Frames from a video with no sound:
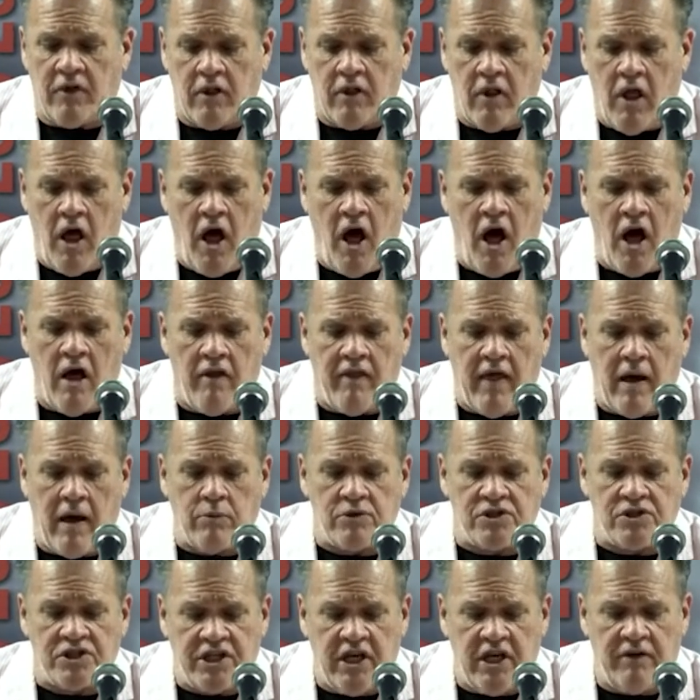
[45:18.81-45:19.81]
law that
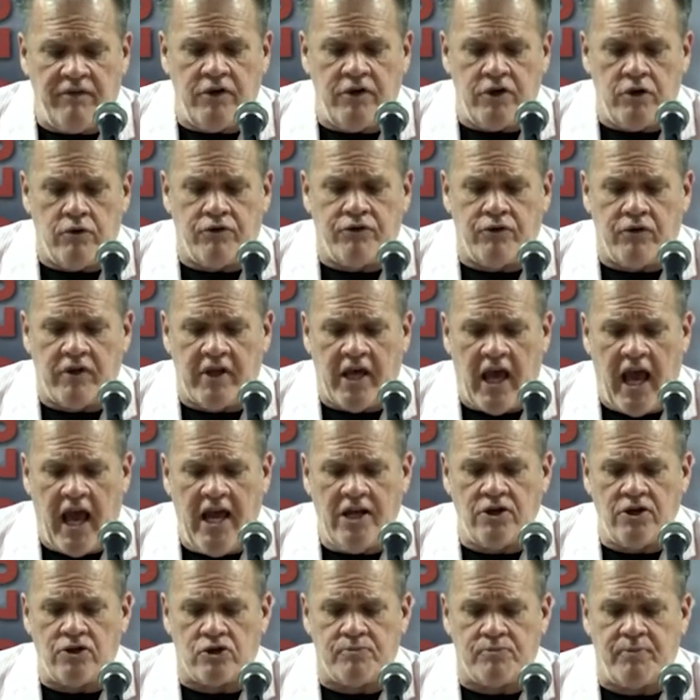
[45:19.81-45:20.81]
was given you through the
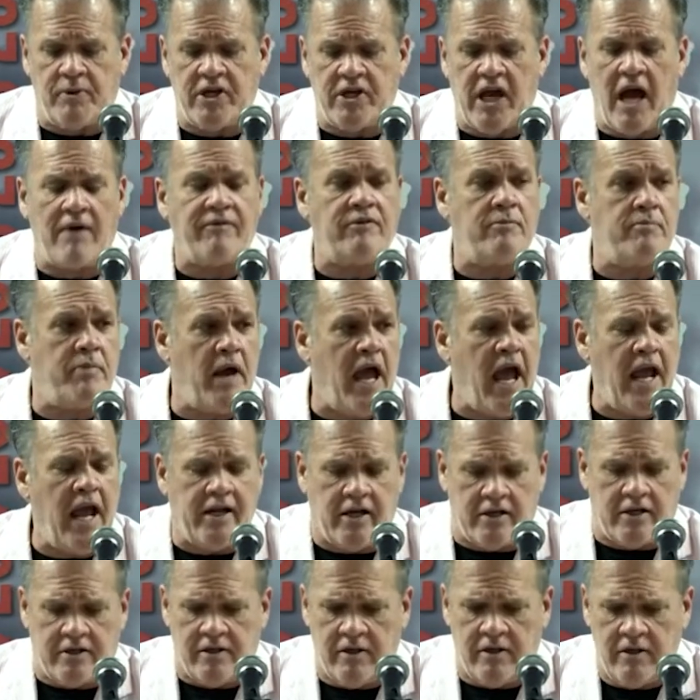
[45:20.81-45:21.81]
angels, but you haven't
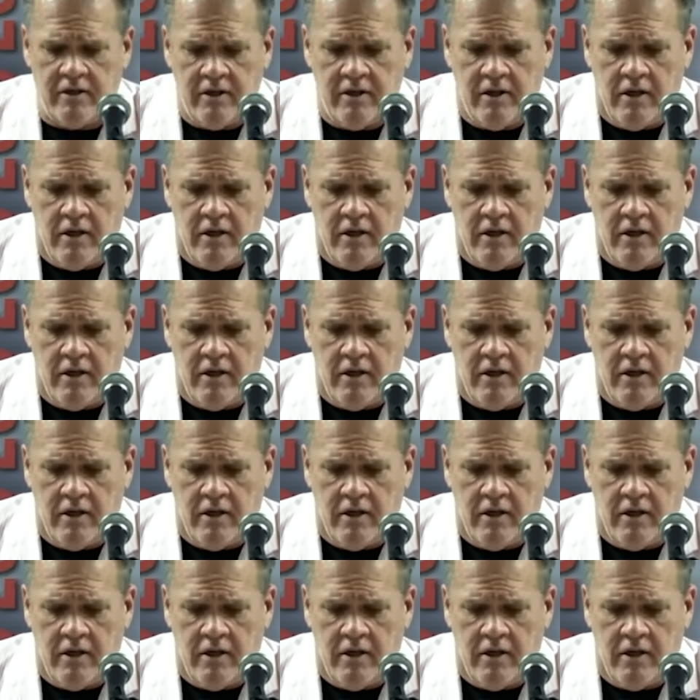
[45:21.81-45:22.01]
obeyed it.